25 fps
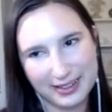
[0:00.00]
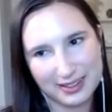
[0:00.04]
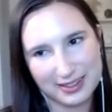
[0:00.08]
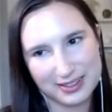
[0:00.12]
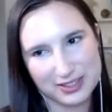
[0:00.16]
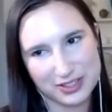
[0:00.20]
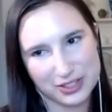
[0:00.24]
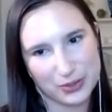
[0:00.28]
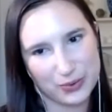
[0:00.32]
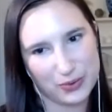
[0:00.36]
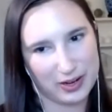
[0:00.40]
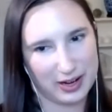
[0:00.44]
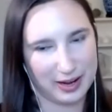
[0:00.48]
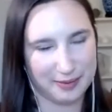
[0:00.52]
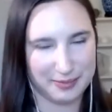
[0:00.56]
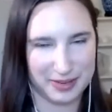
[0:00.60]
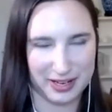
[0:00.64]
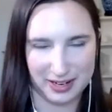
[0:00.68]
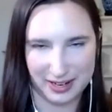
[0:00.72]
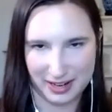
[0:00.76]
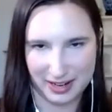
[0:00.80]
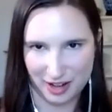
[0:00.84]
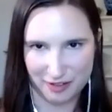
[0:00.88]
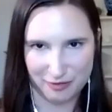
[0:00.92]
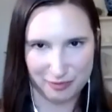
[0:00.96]

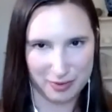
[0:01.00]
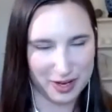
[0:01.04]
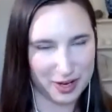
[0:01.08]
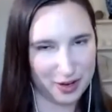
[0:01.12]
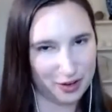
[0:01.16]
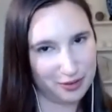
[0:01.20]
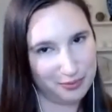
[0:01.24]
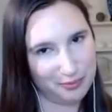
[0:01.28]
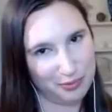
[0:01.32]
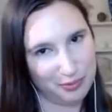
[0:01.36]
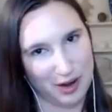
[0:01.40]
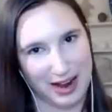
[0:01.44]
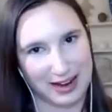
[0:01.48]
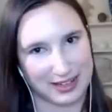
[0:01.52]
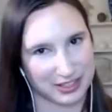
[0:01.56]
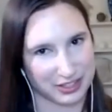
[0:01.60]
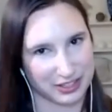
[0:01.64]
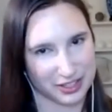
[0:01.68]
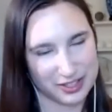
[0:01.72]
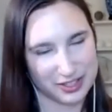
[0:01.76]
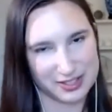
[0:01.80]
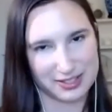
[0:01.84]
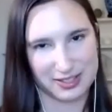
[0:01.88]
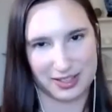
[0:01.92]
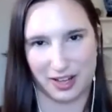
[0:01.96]
have my own
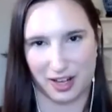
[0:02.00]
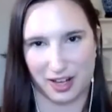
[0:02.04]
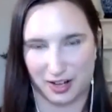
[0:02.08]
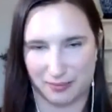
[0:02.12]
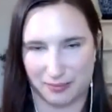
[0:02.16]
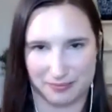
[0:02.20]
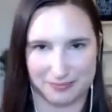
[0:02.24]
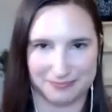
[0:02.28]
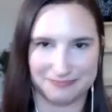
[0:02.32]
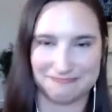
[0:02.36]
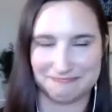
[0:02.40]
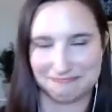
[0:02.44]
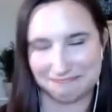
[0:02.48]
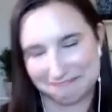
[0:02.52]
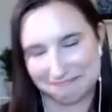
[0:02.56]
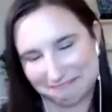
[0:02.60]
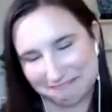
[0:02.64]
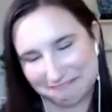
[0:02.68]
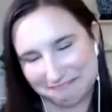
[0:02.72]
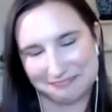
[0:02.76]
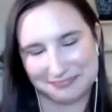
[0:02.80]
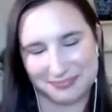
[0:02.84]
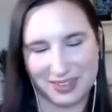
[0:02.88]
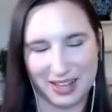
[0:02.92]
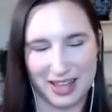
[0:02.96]
practice,
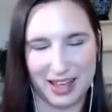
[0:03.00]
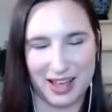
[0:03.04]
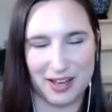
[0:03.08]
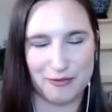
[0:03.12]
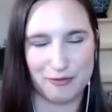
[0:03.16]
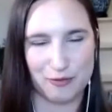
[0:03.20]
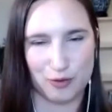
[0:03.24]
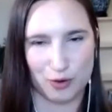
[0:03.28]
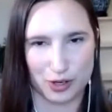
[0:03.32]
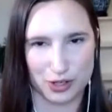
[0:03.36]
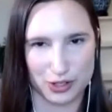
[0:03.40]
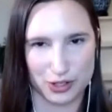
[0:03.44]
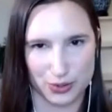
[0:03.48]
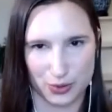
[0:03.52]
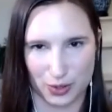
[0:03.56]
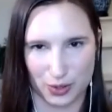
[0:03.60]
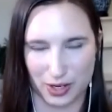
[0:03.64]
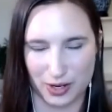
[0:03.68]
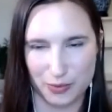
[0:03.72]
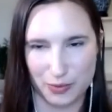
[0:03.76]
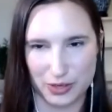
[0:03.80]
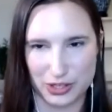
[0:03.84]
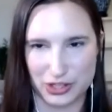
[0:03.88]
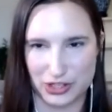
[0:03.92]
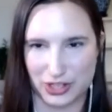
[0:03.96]
for
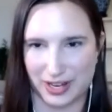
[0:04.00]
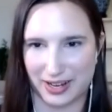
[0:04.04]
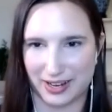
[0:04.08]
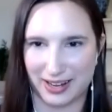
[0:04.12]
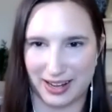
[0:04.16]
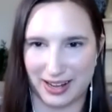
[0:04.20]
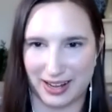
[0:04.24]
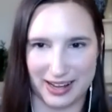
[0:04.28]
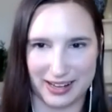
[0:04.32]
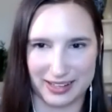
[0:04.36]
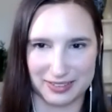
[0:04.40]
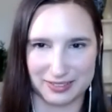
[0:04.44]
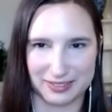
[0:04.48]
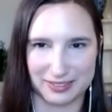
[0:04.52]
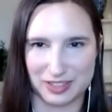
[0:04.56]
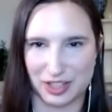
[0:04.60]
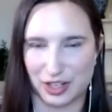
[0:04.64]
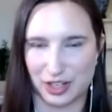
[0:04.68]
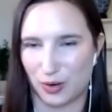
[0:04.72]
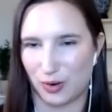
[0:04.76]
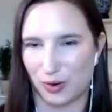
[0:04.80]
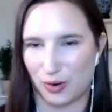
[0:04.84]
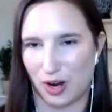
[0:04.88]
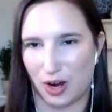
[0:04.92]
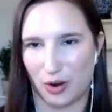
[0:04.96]
sure, which I
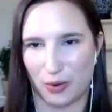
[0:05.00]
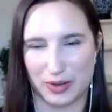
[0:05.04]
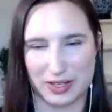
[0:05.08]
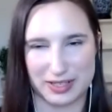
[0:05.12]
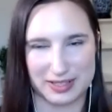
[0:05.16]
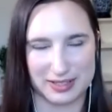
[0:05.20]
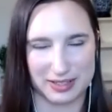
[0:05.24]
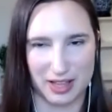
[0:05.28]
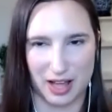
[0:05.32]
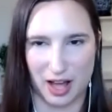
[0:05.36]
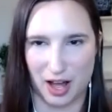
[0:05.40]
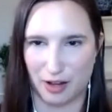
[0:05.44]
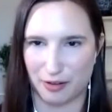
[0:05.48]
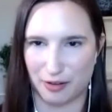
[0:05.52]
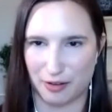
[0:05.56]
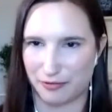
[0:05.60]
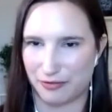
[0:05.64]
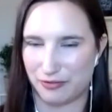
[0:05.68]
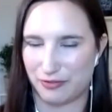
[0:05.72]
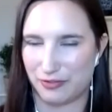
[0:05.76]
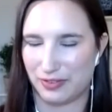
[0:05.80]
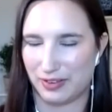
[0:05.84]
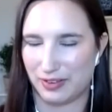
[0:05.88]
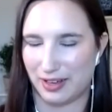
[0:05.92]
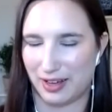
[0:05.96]
always love,
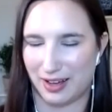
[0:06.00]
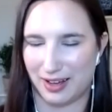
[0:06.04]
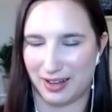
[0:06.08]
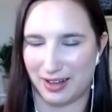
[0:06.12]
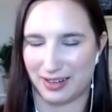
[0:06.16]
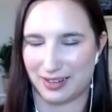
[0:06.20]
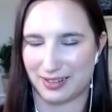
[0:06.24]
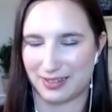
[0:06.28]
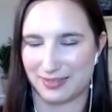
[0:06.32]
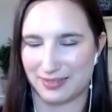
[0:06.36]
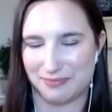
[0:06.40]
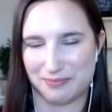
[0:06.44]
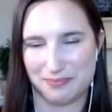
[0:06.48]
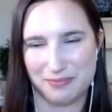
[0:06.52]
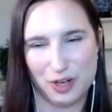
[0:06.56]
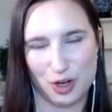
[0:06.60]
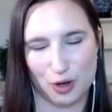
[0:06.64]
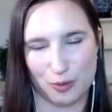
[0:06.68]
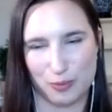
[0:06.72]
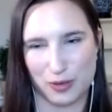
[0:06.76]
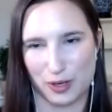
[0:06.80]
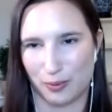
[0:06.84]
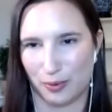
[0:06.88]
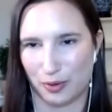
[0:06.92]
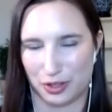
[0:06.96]

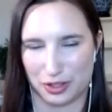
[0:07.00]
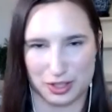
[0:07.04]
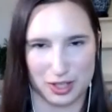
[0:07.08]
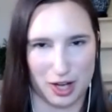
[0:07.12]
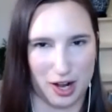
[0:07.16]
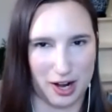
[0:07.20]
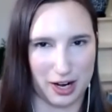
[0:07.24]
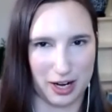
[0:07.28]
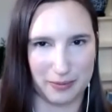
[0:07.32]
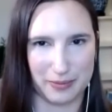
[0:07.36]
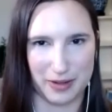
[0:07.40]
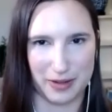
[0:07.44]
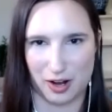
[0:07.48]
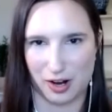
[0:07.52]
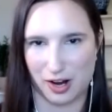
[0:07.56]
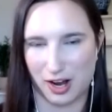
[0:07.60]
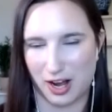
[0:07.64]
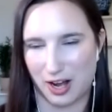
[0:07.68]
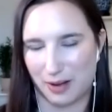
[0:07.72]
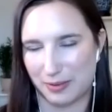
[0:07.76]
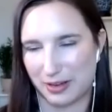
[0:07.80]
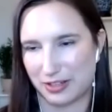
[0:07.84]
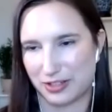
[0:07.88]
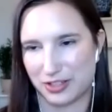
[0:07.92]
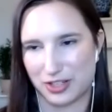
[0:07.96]
people to talk about,
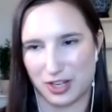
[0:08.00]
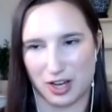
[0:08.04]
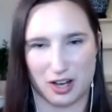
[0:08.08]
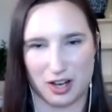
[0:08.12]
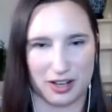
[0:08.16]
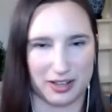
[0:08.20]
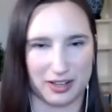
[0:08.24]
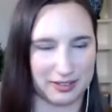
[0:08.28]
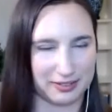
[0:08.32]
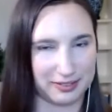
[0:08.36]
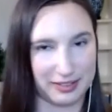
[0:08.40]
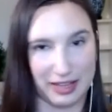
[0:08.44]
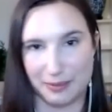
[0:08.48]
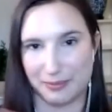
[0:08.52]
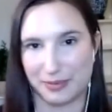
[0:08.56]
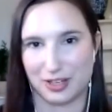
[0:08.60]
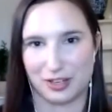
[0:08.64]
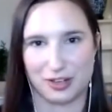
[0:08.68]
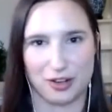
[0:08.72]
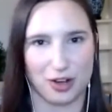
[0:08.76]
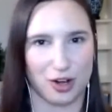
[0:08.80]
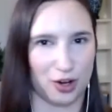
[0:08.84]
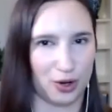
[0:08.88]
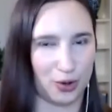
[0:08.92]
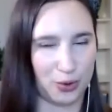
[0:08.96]
comment on, let me
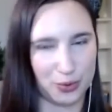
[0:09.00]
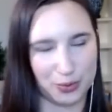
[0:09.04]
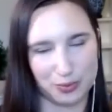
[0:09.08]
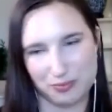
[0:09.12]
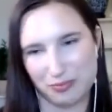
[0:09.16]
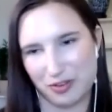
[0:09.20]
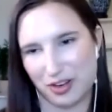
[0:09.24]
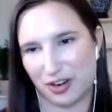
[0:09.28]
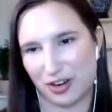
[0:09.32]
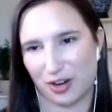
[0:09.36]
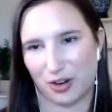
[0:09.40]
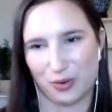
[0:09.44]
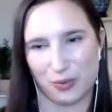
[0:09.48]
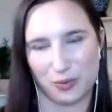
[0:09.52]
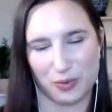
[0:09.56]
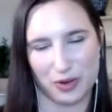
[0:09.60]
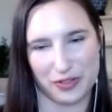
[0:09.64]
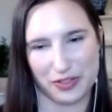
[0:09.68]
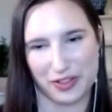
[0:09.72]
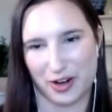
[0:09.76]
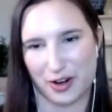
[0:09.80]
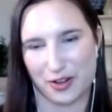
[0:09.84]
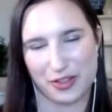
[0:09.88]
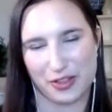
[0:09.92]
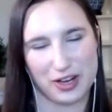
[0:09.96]
know, what
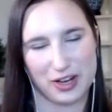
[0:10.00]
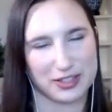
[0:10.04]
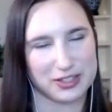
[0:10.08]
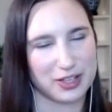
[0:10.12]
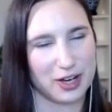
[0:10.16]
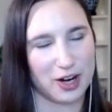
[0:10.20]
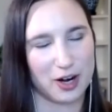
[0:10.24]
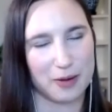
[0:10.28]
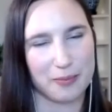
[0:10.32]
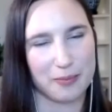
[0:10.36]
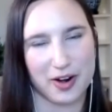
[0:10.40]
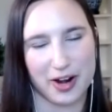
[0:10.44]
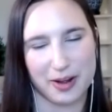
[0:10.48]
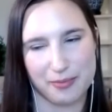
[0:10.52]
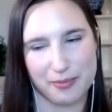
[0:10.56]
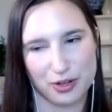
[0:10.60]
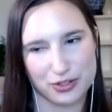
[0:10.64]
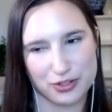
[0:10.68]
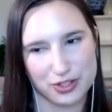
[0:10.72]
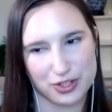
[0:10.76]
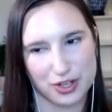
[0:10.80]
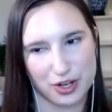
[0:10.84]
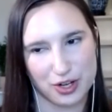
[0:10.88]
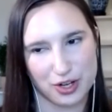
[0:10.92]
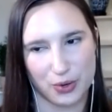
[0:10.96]
their thoughts are. But
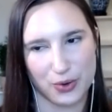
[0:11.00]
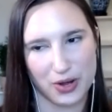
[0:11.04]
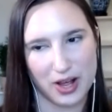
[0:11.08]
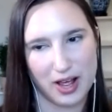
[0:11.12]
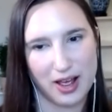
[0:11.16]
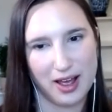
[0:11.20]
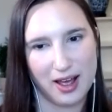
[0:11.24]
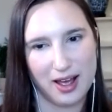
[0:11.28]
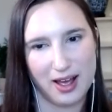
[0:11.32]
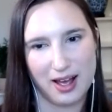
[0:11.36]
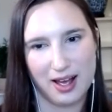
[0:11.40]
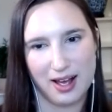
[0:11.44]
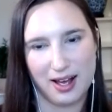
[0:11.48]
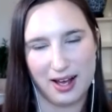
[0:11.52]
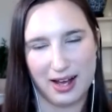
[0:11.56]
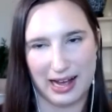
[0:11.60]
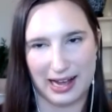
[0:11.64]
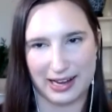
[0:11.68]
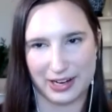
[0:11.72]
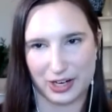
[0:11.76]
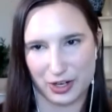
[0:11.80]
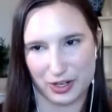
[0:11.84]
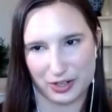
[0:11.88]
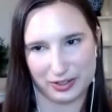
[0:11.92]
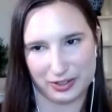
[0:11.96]

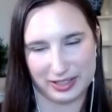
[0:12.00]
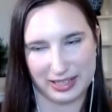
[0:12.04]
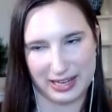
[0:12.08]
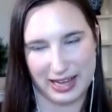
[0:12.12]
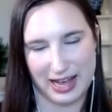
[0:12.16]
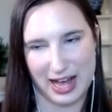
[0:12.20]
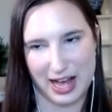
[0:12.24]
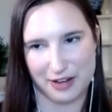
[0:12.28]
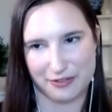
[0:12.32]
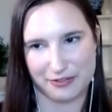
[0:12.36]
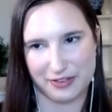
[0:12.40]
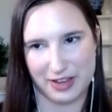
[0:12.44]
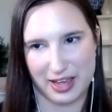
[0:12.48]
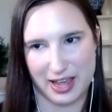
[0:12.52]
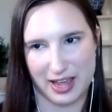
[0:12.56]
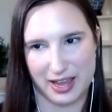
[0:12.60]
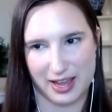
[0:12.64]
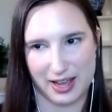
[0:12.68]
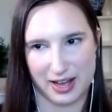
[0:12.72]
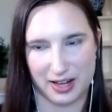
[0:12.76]
I currently have a